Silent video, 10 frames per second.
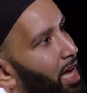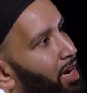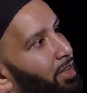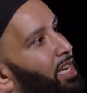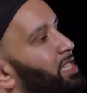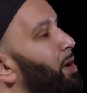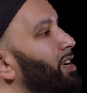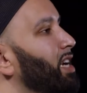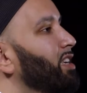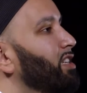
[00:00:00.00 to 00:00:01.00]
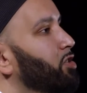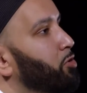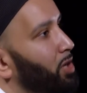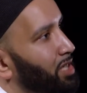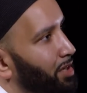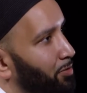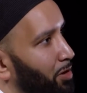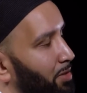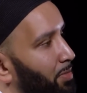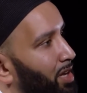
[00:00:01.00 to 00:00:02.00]
and Allah subhanahu wa ta'ala destroys it
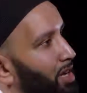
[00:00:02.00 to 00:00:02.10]
for them.